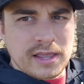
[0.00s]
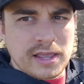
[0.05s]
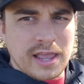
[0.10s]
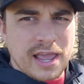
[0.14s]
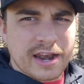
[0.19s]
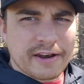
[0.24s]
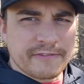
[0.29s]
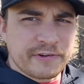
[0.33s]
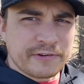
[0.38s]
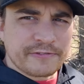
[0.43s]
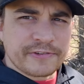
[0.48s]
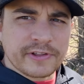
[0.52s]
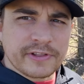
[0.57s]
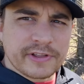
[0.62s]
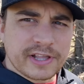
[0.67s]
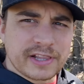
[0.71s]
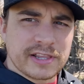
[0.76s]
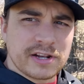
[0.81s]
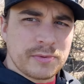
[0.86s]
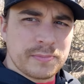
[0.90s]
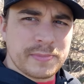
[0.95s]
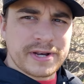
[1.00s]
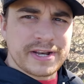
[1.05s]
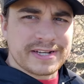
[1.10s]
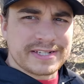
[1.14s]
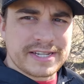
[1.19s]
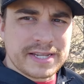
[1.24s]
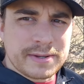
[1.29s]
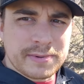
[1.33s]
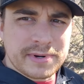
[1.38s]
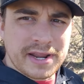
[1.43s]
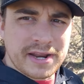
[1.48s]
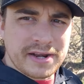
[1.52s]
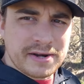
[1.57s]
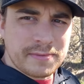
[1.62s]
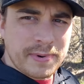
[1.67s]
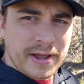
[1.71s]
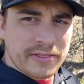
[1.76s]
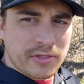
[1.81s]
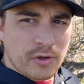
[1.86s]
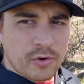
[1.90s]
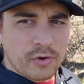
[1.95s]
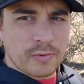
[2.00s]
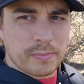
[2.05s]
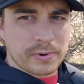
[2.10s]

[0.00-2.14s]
And if you're feeling a little bit intimidated by the whole